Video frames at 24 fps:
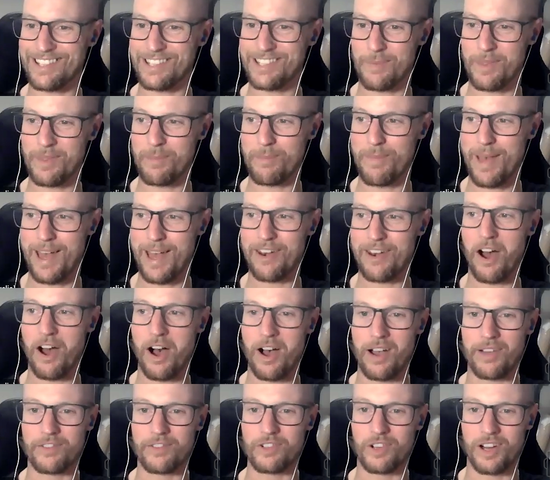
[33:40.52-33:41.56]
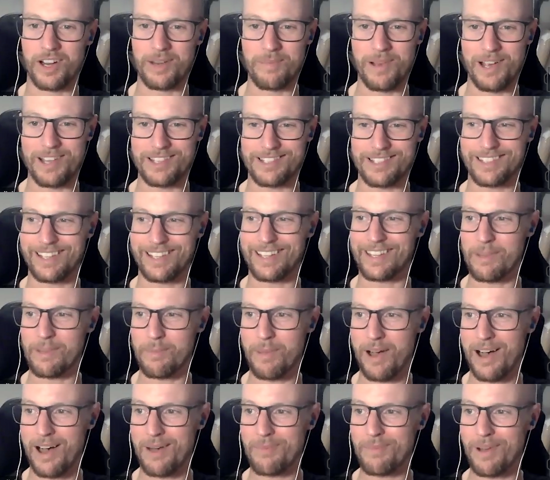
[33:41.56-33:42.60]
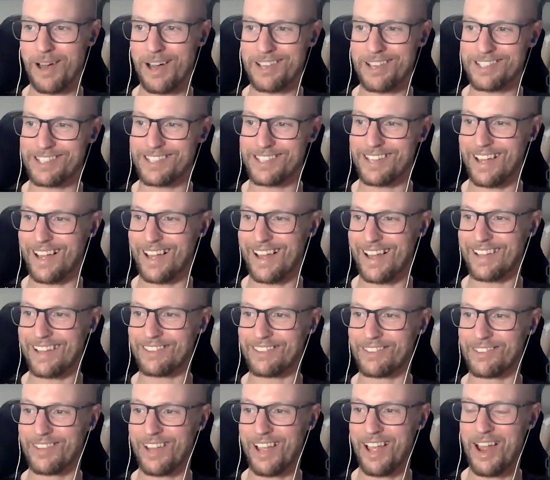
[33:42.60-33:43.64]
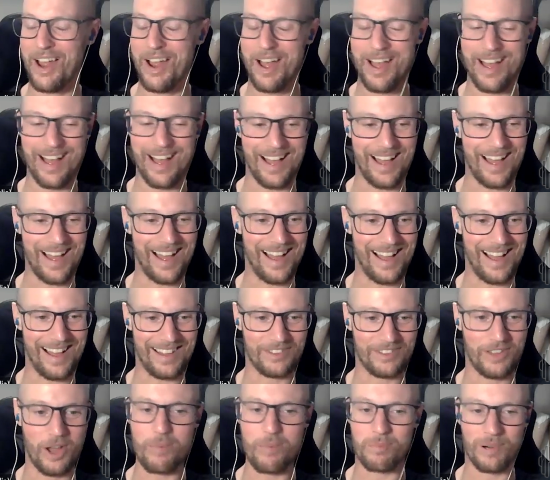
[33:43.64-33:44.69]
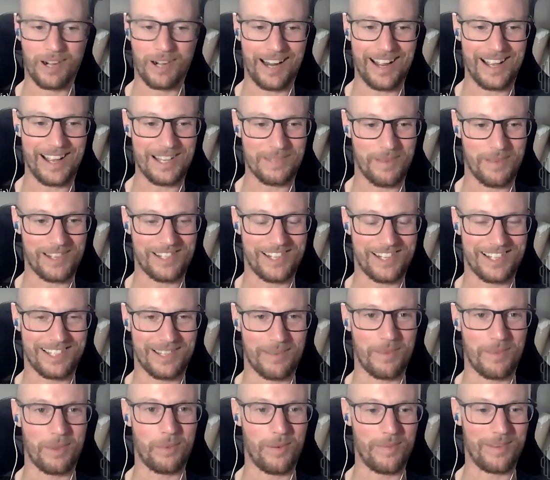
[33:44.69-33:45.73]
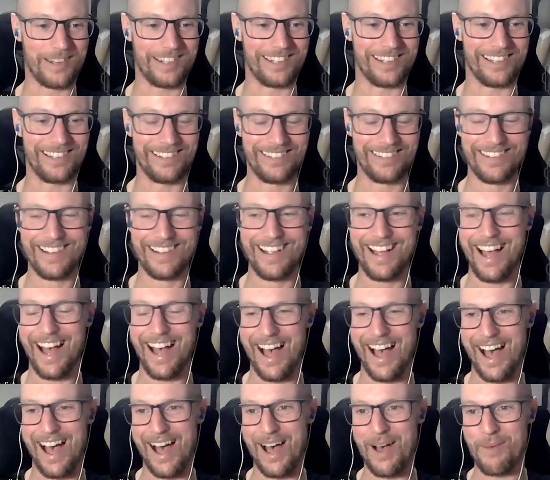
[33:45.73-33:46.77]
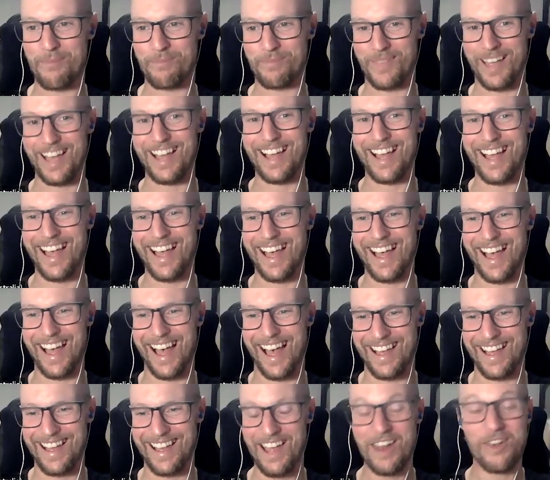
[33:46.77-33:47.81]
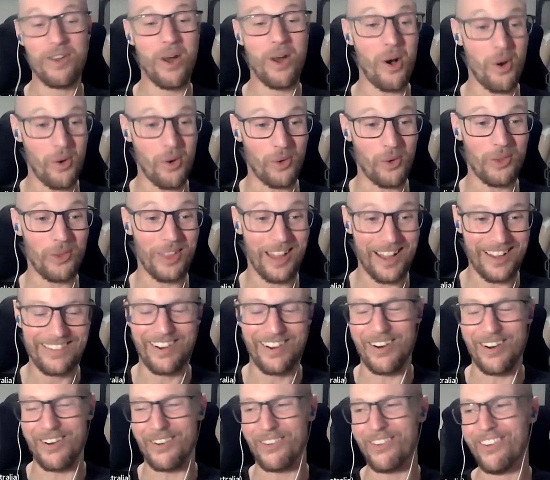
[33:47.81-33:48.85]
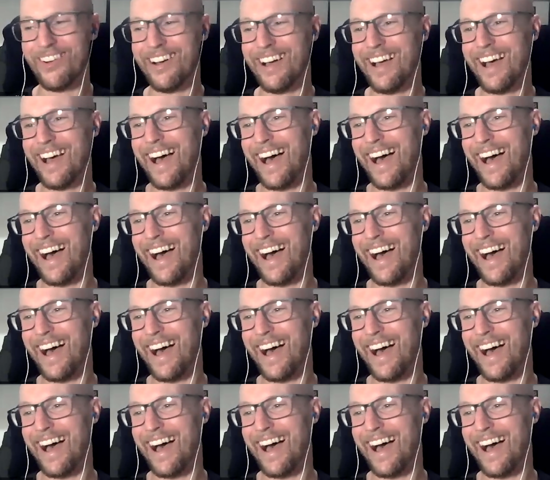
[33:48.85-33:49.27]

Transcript: some of the men I've trained personally in the past don't bring it as much as some of the women do. Not all though, not all.